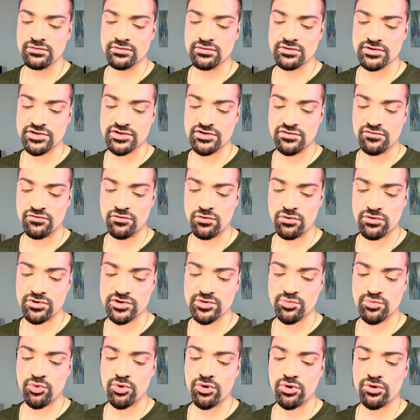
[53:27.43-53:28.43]
Sephora's
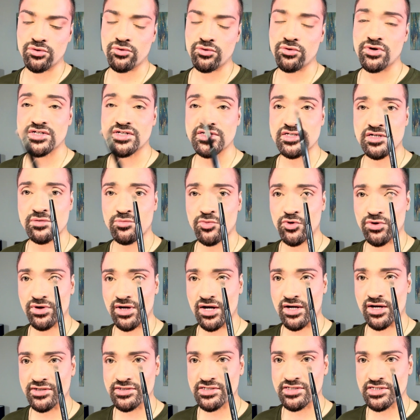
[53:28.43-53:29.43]
Pro Crease number
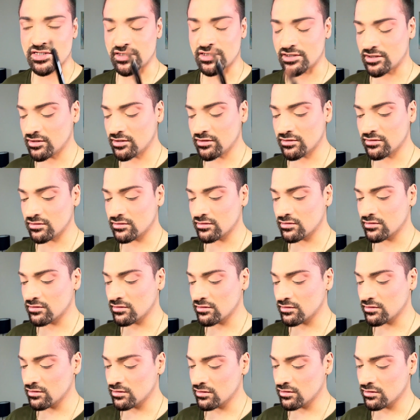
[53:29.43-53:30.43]
19.
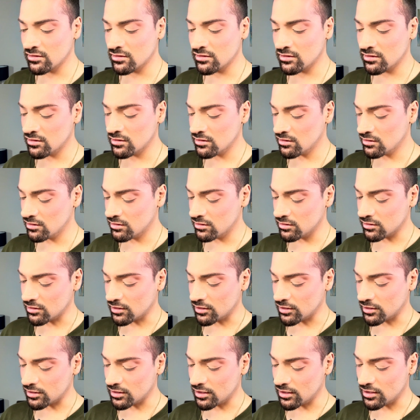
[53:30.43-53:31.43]

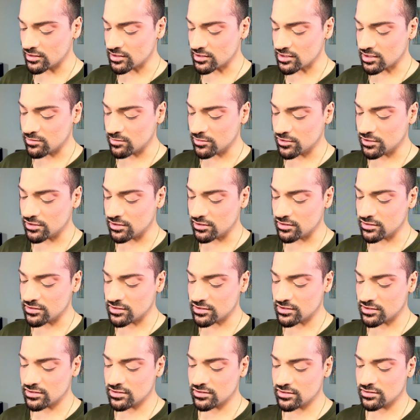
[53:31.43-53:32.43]
I'm going to get some of
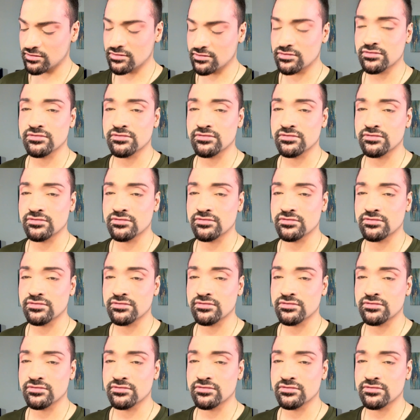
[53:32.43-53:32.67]
this